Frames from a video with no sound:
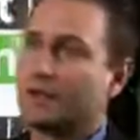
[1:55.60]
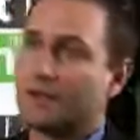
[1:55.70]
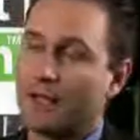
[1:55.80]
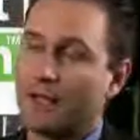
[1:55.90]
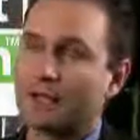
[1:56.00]

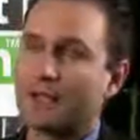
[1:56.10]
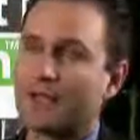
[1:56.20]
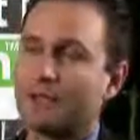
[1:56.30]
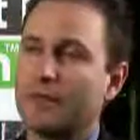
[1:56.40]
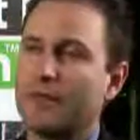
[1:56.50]
Now, if you
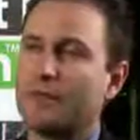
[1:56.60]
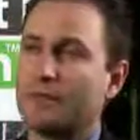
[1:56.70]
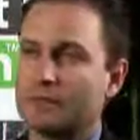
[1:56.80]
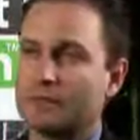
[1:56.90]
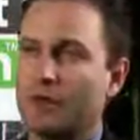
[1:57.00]
take many of
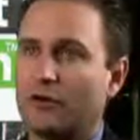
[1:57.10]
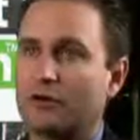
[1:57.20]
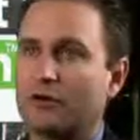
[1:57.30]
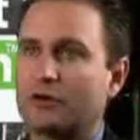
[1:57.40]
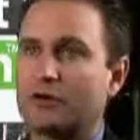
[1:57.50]
these small
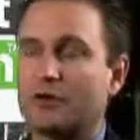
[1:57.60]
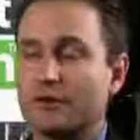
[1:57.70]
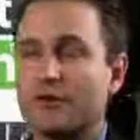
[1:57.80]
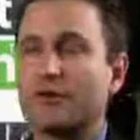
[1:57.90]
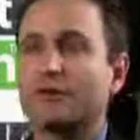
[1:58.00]
folks, they're
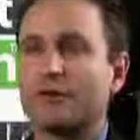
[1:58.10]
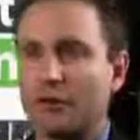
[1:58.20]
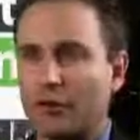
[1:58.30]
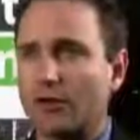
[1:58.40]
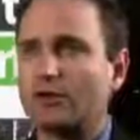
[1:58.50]
dealing with
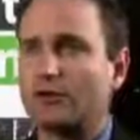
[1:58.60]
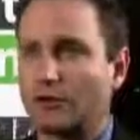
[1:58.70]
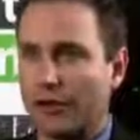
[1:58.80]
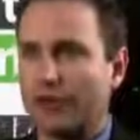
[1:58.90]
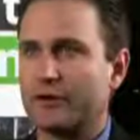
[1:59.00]
larger
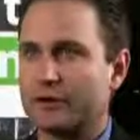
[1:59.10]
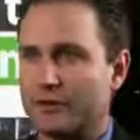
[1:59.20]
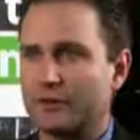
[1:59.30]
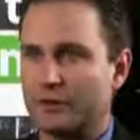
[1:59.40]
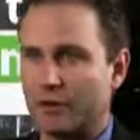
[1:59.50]
players
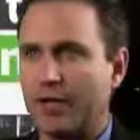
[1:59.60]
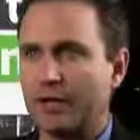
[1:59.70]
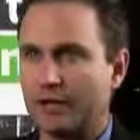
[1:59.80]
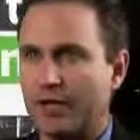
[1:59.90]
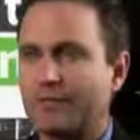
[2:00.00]
in the supply
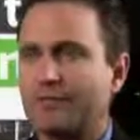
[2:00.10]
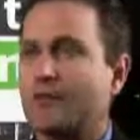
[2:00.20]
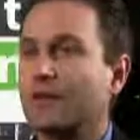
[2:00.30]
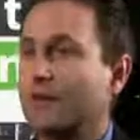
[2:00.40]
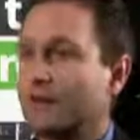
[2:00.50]
chain.
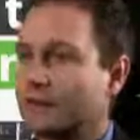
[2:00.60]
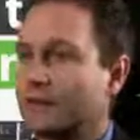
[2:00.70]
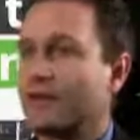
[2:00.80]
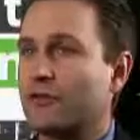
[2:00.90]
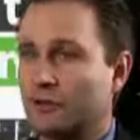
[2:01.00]
That's
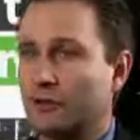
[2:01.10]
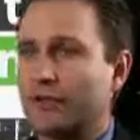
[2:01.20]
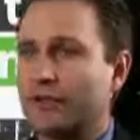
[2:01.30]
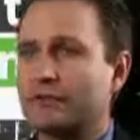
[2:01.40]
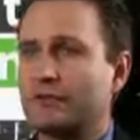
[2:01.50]
another
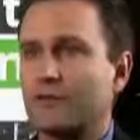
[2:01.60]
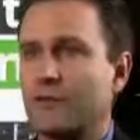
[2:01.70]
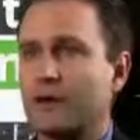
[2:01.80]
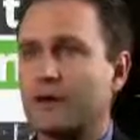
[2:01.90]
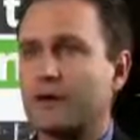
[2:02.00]
place
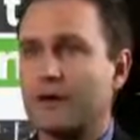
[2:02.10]
where